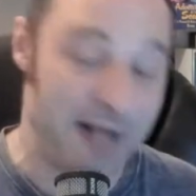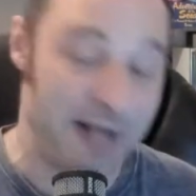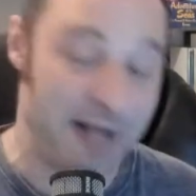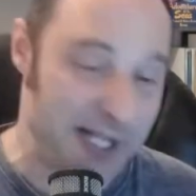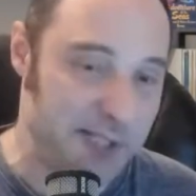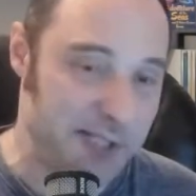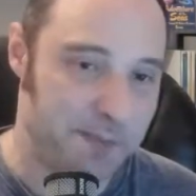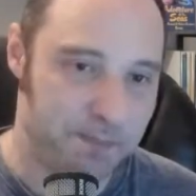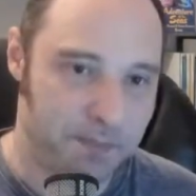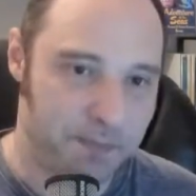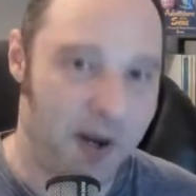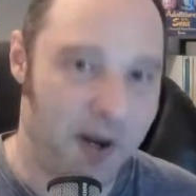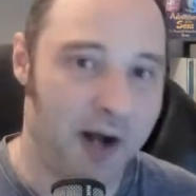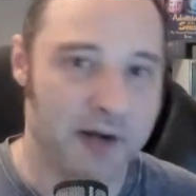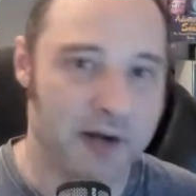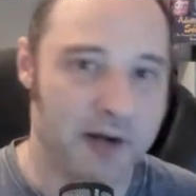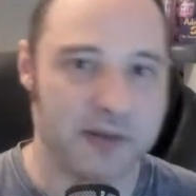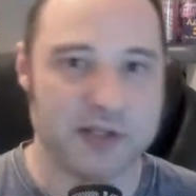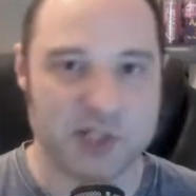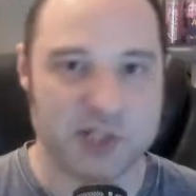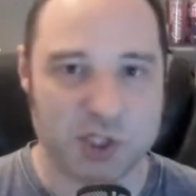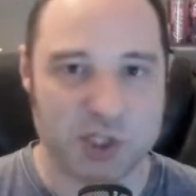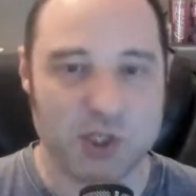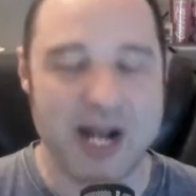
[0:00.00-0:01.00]
It's part of
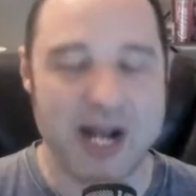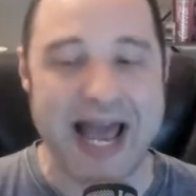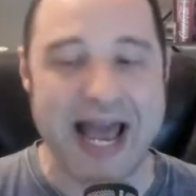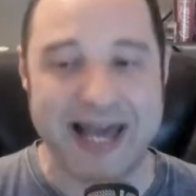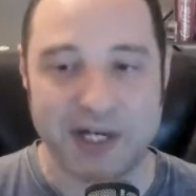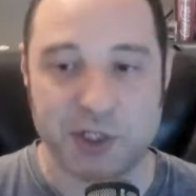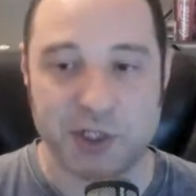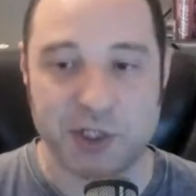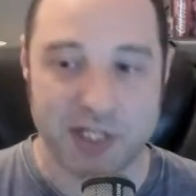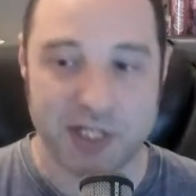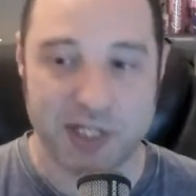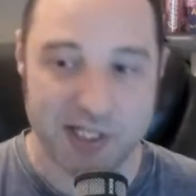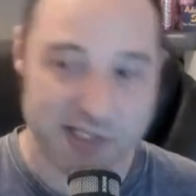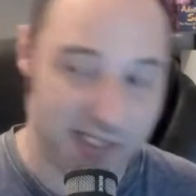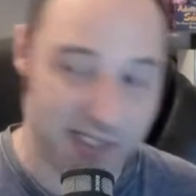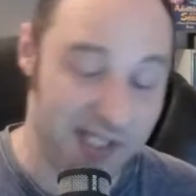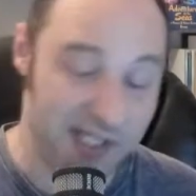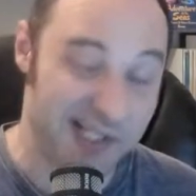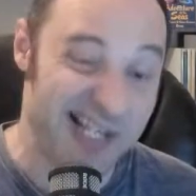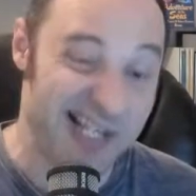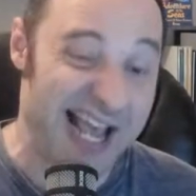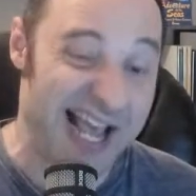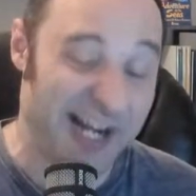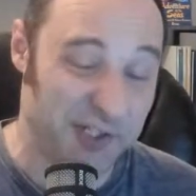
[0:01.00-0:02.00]
the strategy.
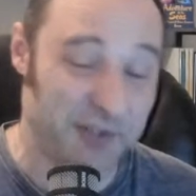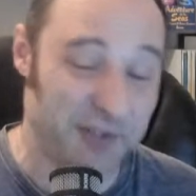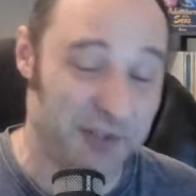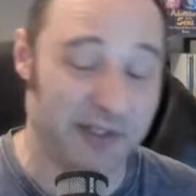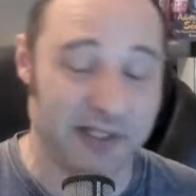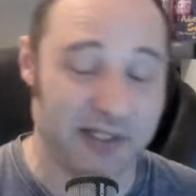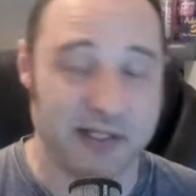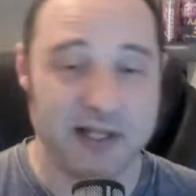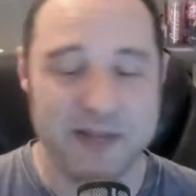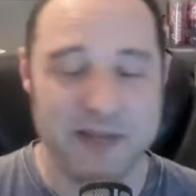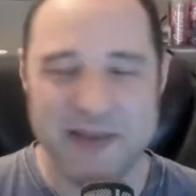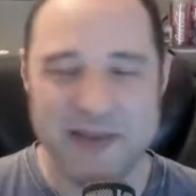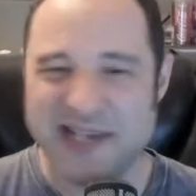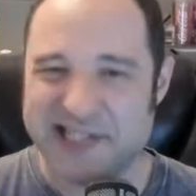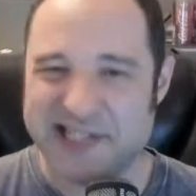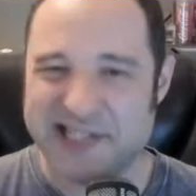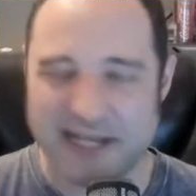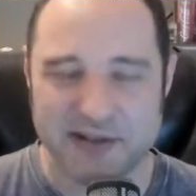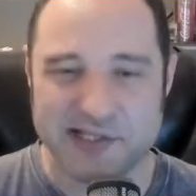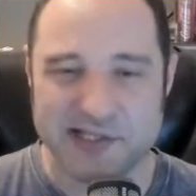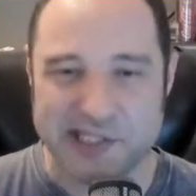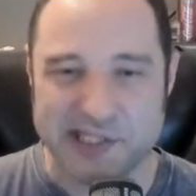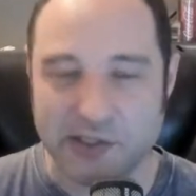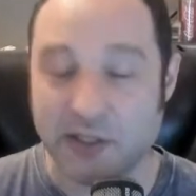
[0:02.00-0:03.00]
It's actually, it may
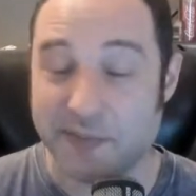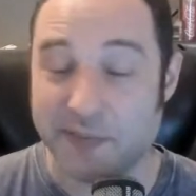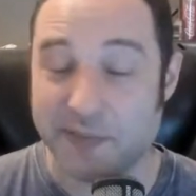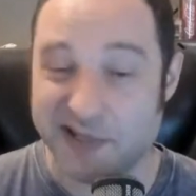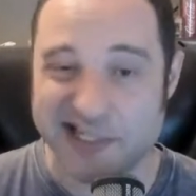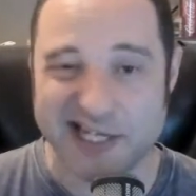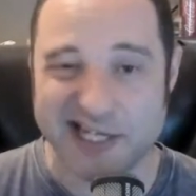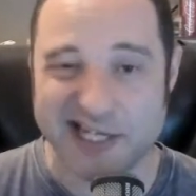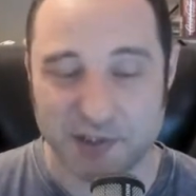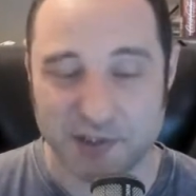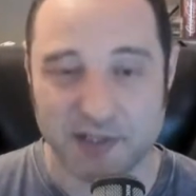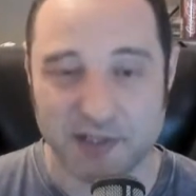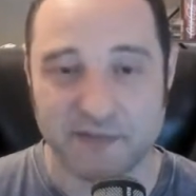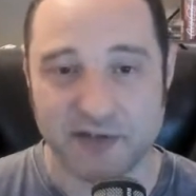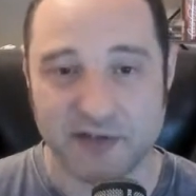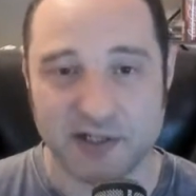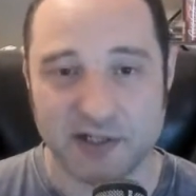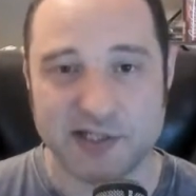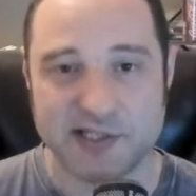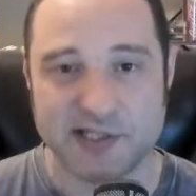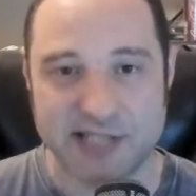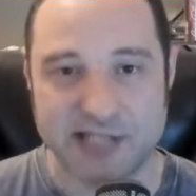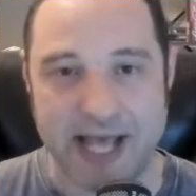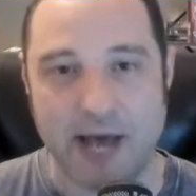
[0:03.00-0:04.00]
sound silly, but it's actually a
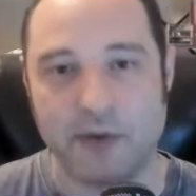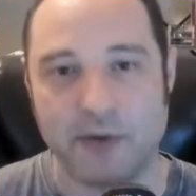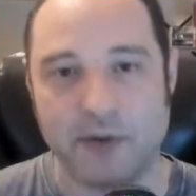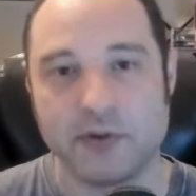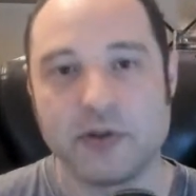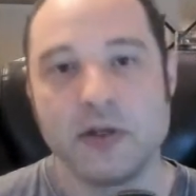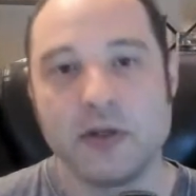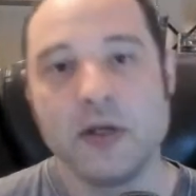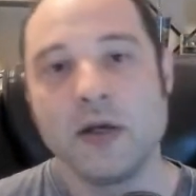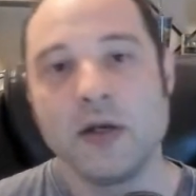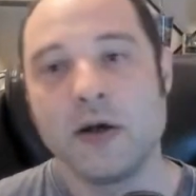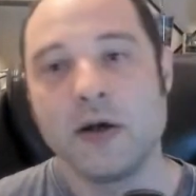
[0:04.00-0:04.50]
very sound